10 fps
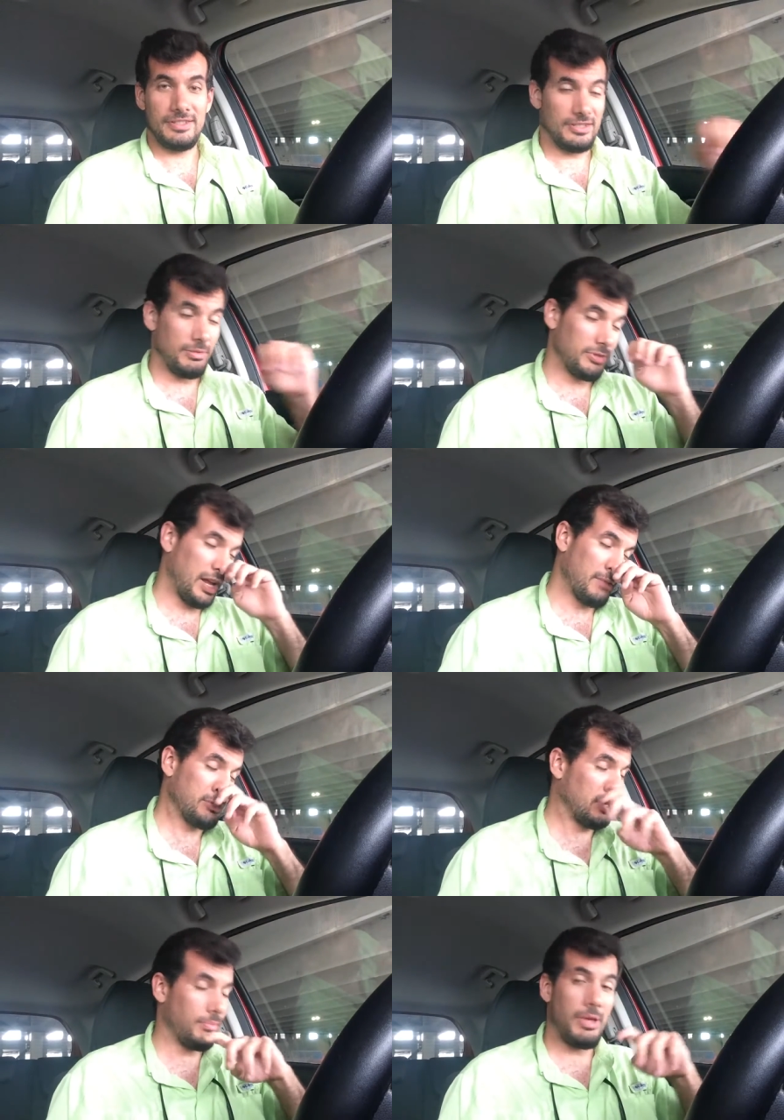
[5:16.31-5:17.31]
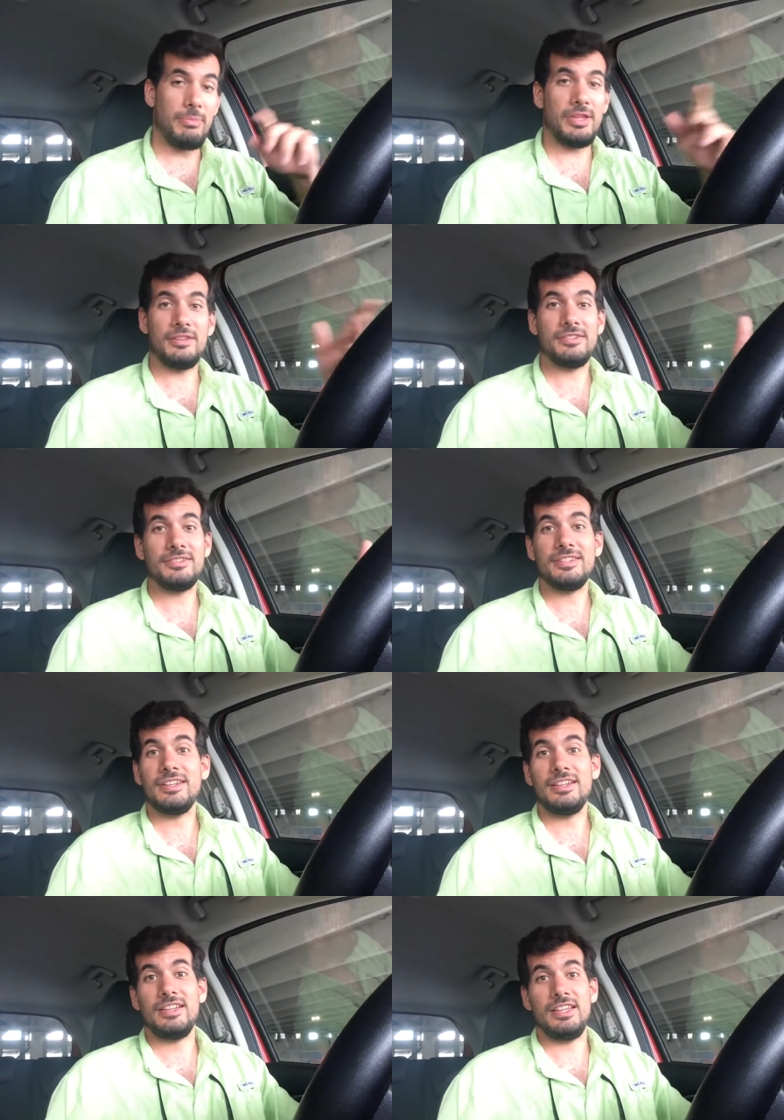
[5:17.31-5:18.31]
Sometimes, maybe
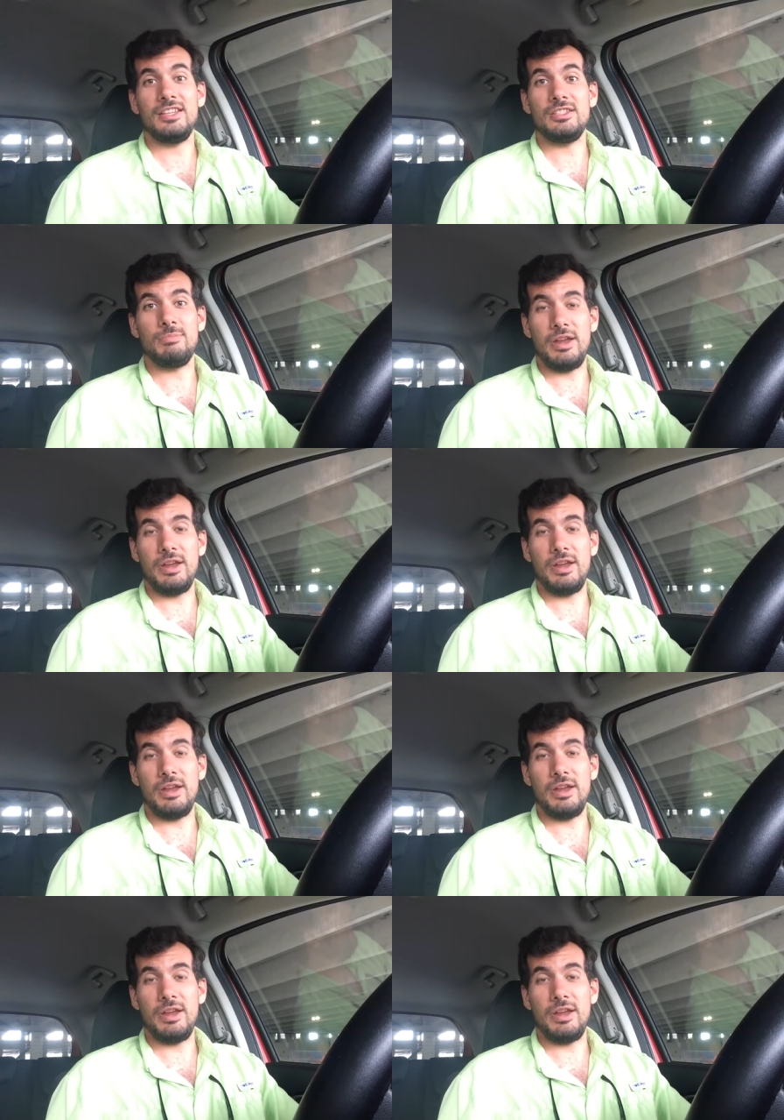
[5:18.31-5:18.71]
it is